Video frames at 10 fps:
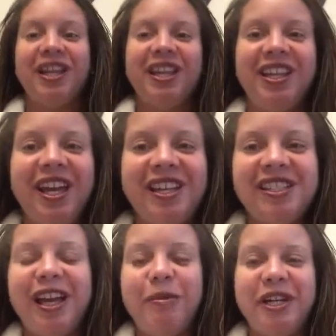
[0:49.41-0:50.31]

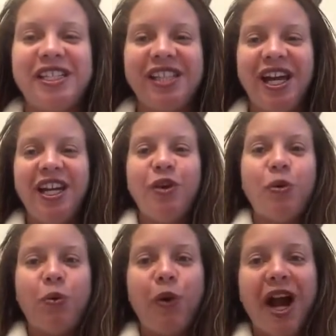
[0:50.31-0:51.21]
Yes, I'm excited.
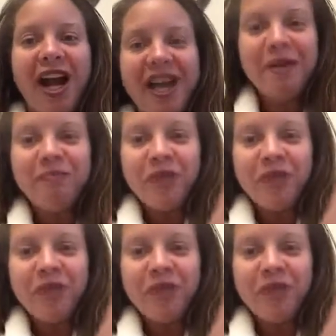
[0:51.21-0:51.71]
Why?